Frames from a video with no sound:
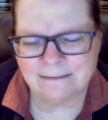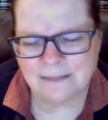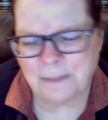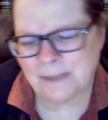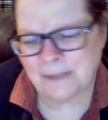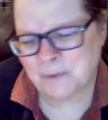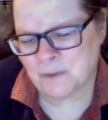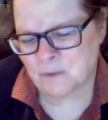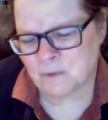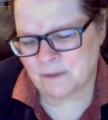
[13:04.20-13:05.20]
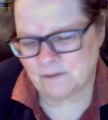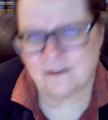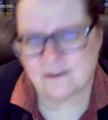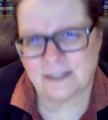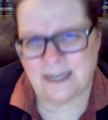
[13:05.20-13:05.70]
the appellate courts want to
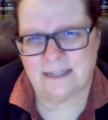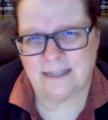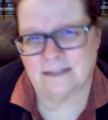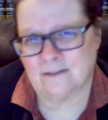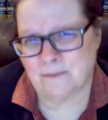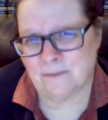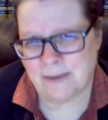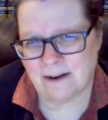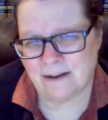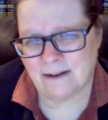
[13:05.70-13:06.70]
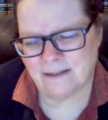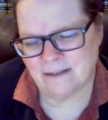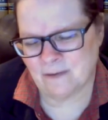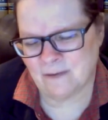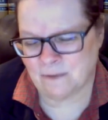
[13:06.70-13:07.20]
address cases on the merits, so they
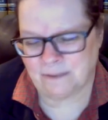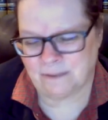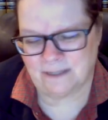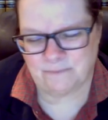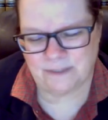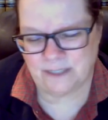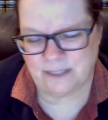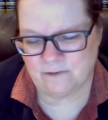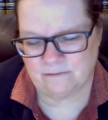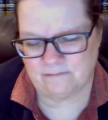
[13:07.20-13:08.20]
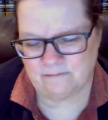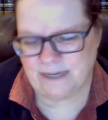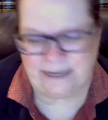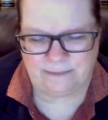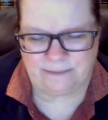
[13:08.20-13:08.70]
don't want to play procedural
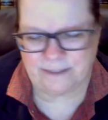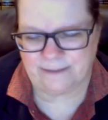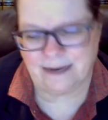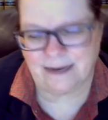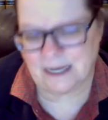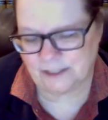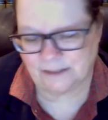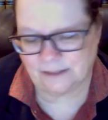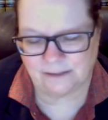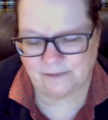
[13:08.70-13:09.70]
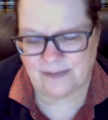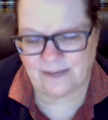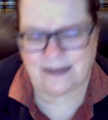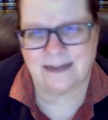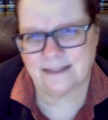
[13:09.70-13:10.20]
games and gotchas and that
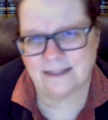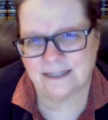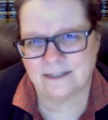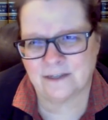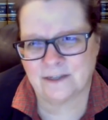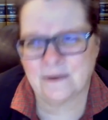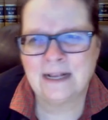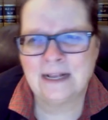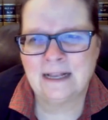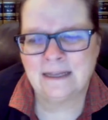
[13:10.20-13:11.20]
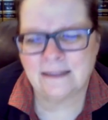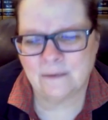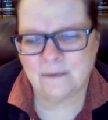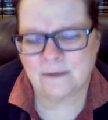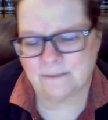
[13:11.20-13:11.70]
kind of thing. So they
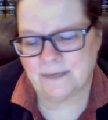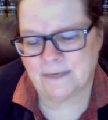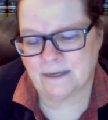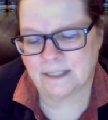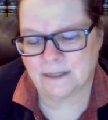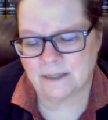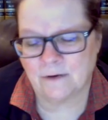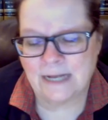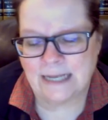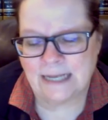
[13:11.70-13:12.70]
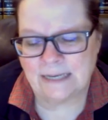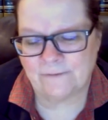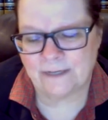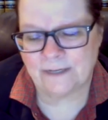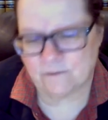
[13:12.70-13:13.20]
want the merits. So if it
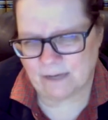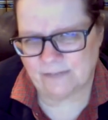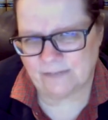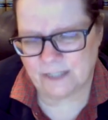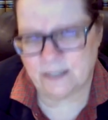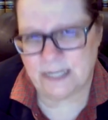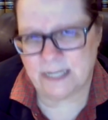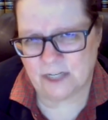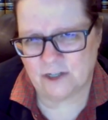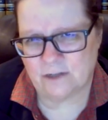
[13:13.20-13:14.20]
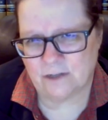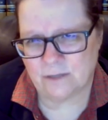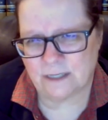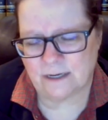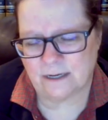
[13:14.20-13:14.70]
is relevant to the issues,
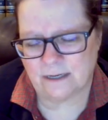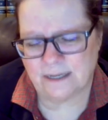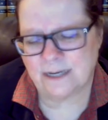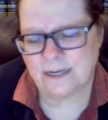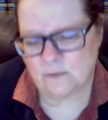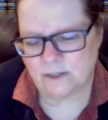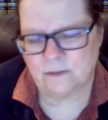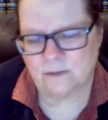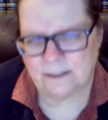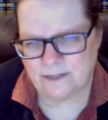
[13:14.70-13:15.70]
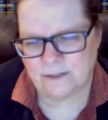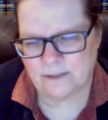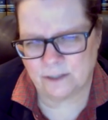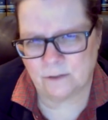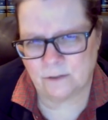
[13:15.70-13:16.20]
again, you want to do it, as
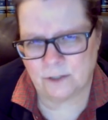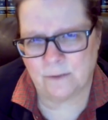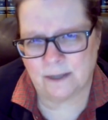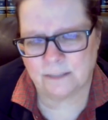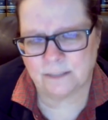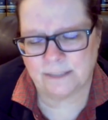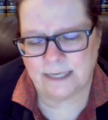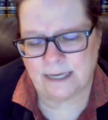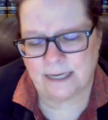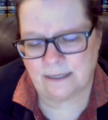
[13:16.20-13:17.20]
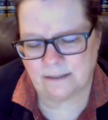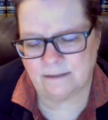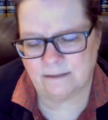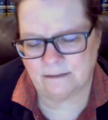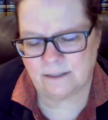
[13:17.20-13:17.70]
soon as you possibly can, and
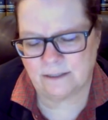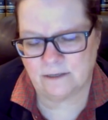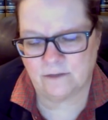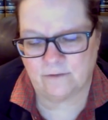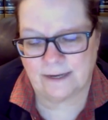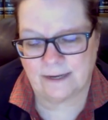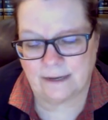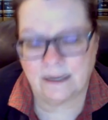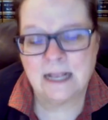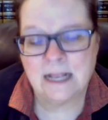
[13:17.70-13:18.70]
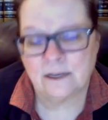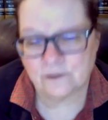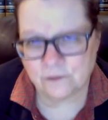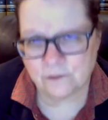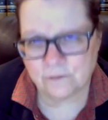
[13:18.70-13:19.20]
as soon as you find out, you'll
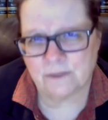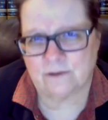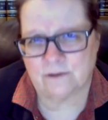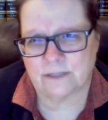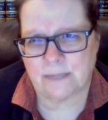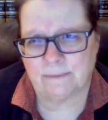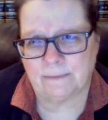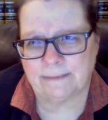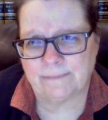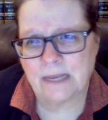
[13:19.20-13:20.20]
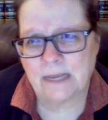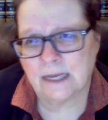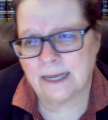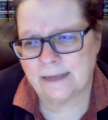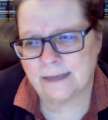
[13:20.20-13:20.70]
do the motion to supplement.
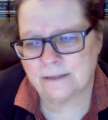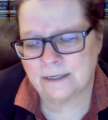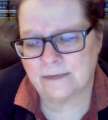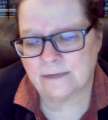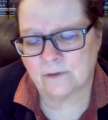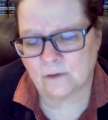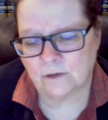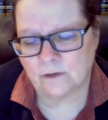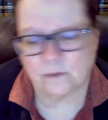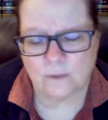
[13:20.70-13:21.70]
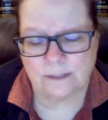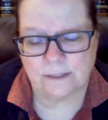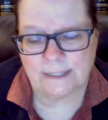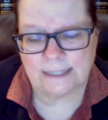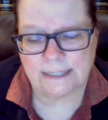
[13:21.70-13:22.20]
And the clerk
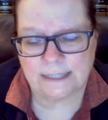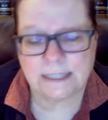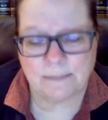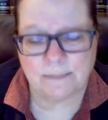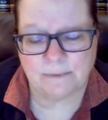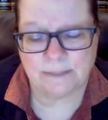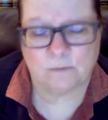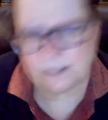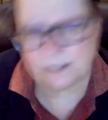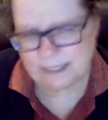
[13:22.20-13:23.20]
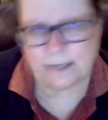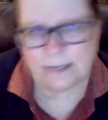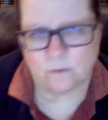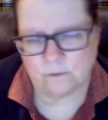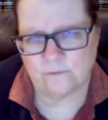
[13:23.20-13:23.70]
will supplement once they get an
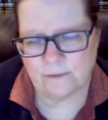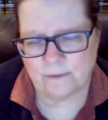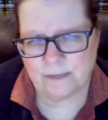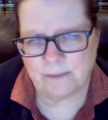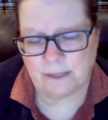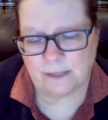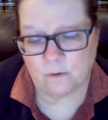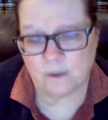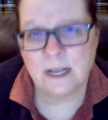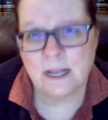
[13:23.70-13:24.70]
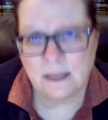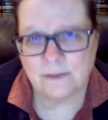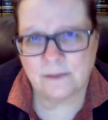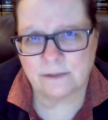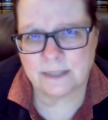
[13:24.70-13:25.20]
order from the appellate court.
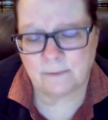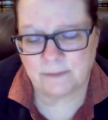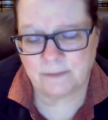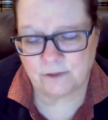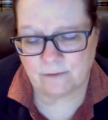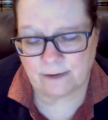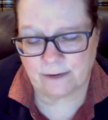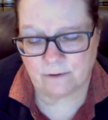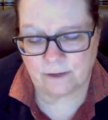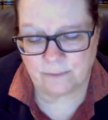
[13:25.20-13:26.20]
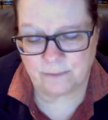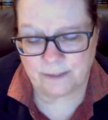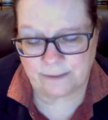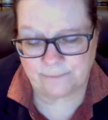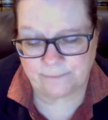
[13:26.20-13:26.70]
They'll supplement your record on
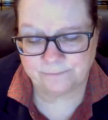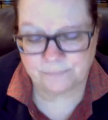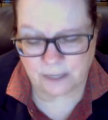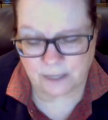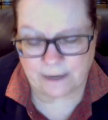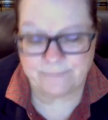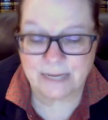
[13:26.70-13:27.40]
appeal. All right.